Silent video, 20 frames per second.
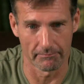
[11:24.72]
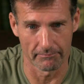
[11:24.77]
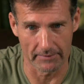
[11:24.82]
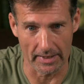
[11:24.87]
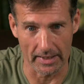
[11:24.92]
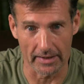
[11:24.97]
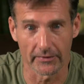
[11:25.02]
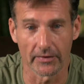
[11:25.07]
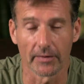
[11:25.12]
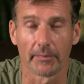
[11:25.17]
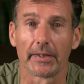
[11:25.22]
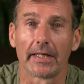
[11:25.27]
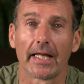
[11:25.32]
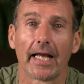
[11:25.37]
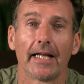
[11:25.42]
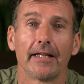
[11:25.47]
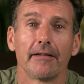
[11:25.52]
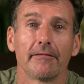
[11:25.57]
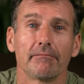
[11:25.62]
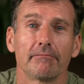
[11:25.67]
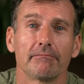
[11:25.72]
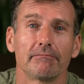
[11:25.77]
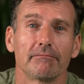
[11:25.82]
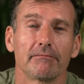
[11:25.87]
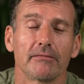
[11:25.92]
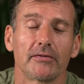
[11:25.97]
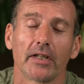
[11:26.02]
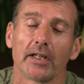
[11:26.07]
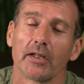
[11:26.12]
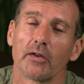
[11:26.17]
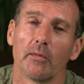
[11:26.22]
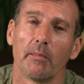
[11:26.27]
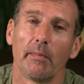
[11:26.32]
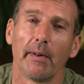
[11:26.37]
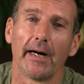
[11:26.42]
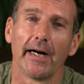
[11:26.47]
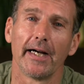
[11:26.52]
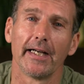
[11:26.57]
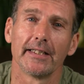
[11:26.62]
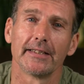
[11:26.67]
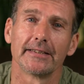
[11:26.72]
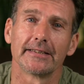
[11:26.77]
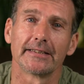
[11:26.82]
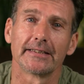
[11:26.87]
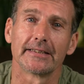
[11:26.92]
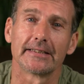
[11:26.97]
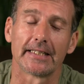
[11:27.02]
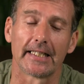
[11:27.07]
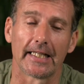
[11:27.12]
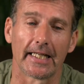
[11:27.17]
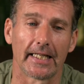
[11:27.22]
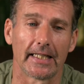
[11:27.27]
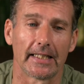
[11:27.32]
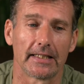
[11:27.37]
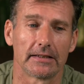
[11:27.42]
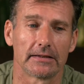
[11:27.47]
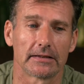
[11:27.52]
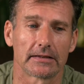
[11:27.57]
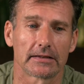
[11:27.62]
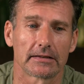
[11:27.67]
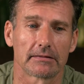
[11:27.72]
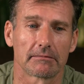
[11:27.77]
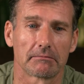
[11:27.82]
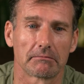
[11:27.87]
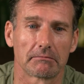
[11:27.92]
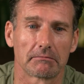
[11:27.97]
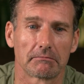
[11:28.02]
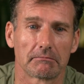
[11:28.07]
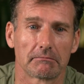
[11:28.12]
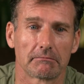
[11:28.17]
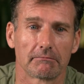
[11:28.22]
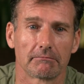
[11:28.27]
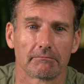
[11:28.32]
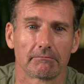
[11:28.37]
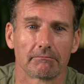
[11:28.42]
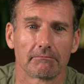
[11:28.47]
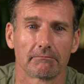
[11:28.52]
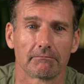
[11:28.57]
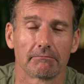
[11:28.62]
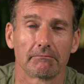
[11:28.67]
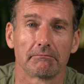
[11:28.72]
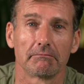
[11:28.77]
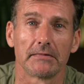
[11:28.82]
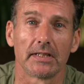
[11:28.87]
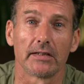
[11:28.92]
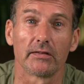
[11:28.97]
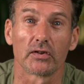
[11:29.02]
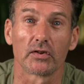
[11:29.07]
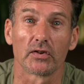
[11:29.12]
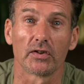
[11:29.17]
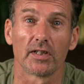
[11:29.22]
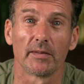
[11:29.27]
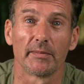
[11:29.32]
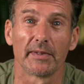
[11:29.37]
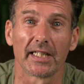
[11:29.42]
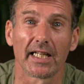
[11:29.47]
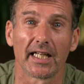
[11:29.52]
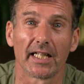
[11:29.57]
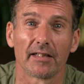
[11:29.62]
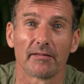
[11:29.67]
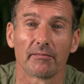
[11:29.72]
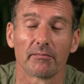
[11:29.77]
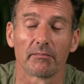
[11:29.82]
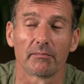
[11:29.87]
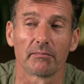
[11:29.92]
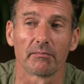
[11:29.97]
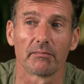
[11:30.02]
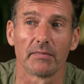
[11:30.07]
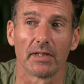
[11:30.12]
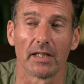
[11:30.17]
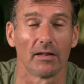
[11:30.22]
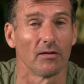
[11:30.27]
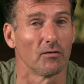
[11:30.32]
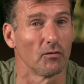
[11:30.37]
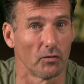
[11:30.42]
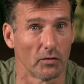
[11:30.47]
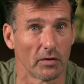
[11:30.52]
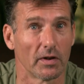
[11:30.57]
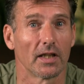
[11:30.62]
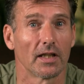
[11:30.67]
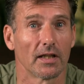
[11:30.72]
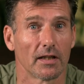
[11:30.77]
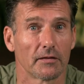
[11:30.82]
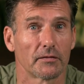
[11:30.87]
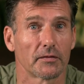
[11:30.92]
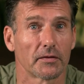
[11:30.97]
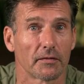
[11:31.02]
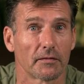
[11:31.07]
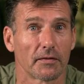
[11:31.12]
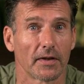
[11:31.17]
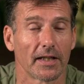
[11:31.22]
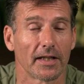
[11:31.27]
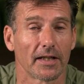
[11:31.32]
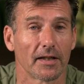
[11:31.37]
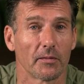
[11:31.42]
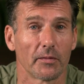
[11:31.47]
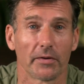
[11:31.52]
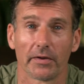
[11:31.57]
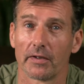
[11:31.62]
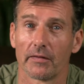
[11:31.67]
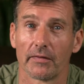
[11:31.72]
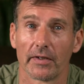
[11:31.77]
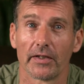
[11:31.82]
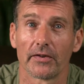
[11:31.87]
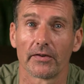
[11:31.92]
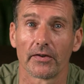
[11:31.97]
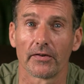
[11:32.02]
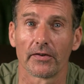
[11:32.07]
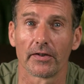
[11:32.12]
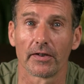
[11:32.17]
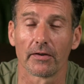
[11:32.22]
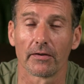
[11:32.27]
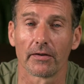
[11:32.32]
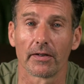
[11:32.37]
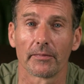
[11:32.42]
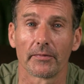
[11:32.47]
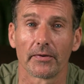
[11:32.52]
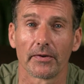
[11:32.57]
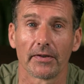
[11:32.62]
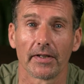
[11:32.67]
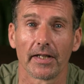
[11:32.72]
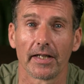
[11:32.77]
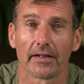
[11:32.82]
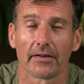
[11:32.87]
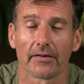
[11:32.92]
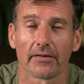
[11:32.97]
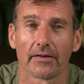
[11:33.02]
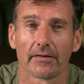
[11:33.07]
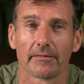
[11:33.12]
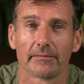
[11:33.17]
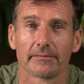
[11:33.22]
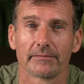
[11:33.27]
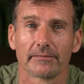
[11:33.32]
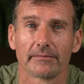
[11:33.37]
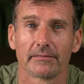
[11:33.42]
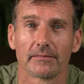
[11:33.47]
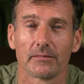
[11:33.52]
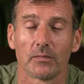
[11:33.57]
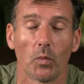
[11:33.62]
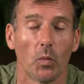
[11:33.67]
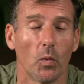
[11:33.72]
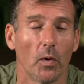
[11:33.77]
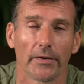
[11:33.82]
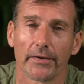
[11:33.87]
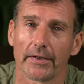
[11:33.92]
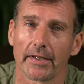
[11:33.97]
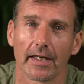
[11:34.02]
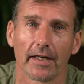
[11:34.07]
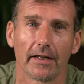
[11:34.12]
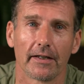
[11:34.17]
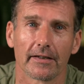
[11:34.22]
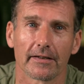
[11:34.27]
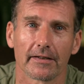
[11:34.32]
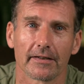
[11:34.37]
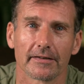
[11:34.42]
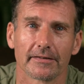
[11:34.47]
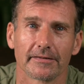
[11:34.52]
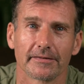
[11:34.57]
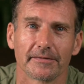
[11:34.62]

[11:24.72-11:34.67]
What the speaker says: Thanked him again, said goodbye, and never saw him again. But I'd really love to find out what adventures he got up to next. What a character.